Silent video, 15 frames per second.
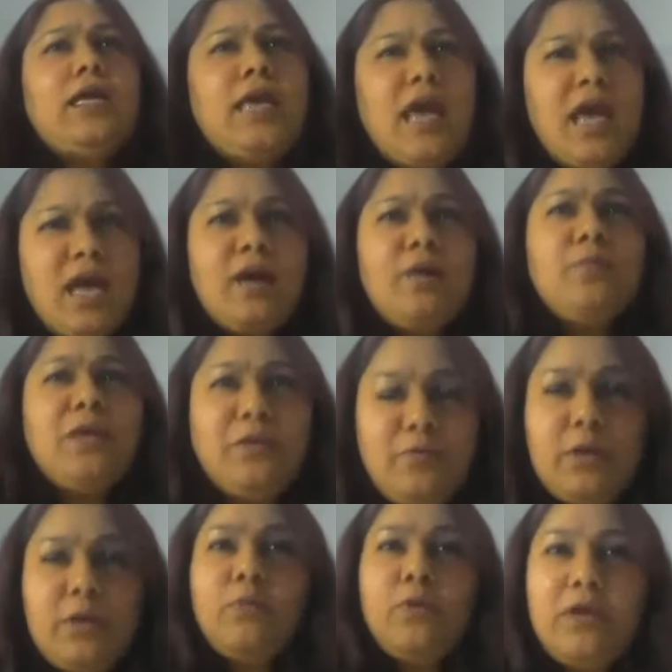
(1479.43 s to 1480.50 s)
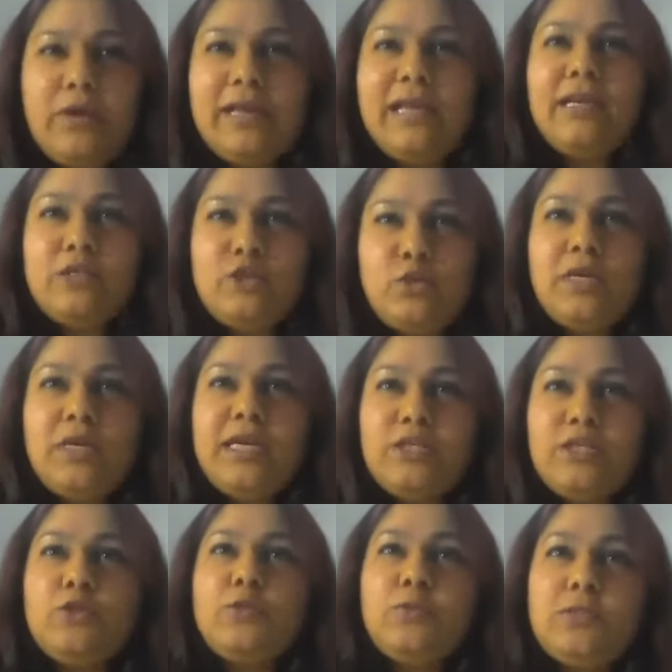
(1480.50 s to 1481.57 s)
yeah, we really do need
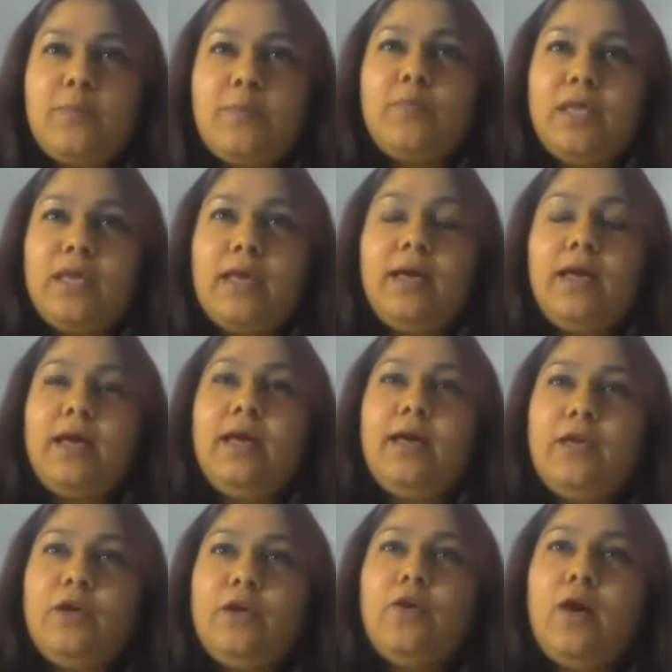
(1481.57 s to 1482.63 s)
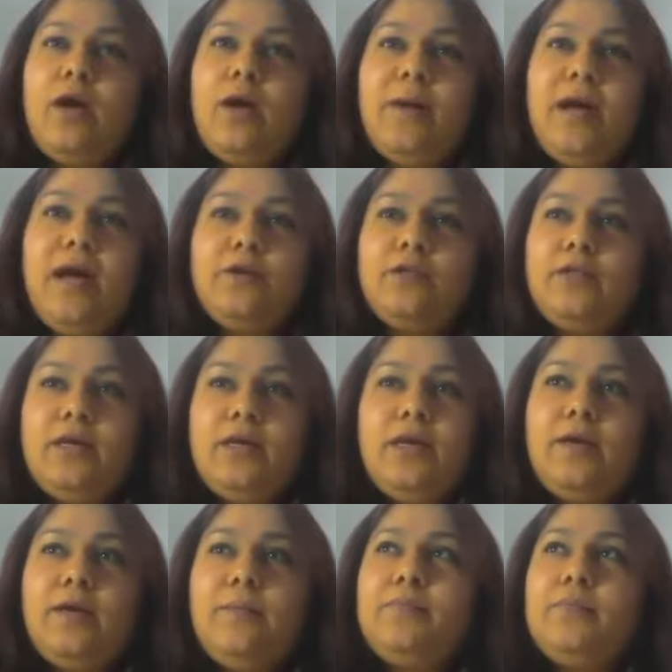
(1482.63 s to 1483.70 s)
to do something, about
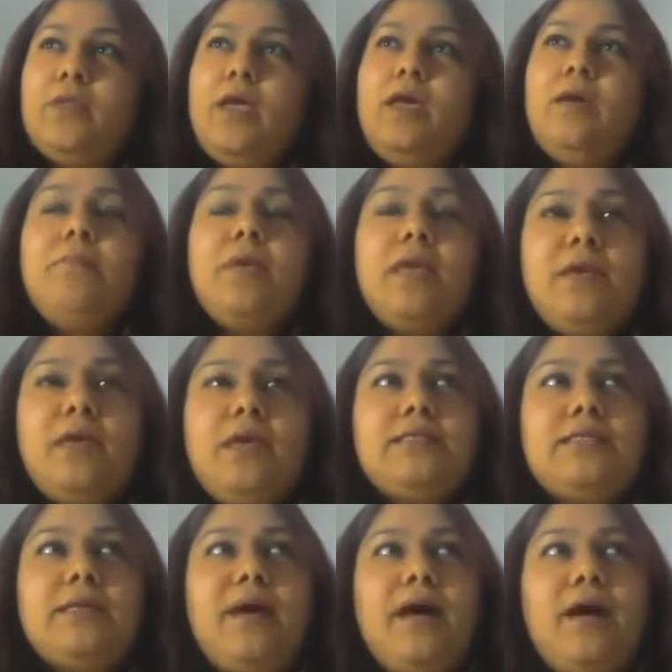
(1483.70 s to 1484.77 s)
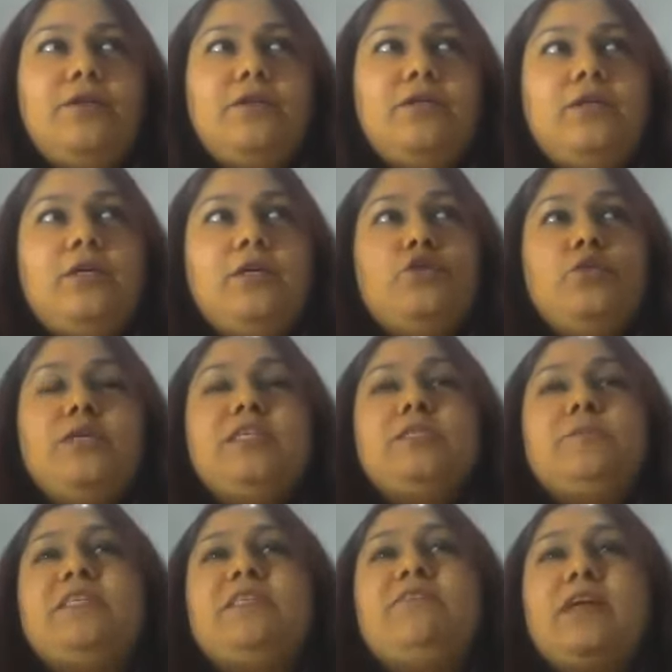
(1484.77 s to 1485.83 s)
maybe it's about doing
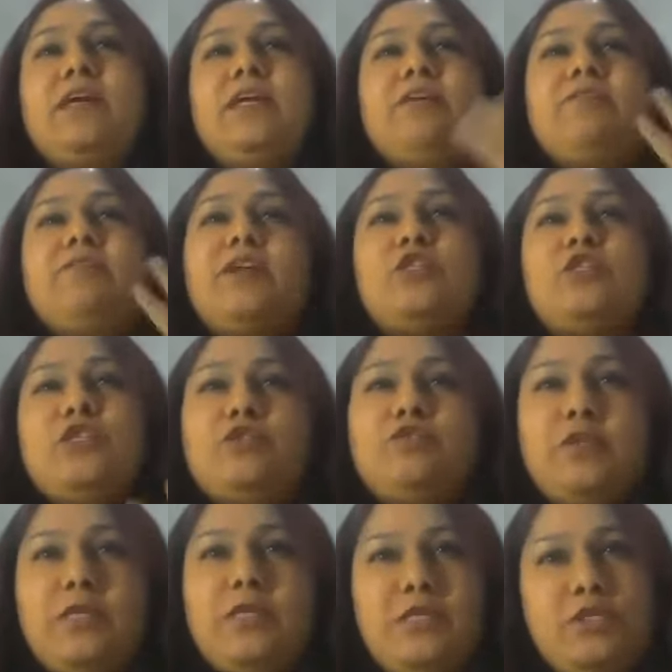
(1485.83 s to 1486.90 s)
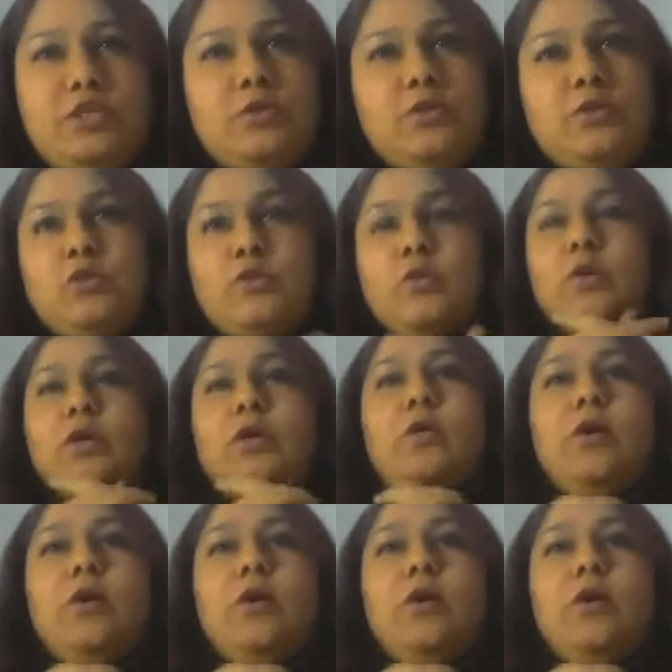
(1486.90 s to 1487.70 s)
specific interventions for these students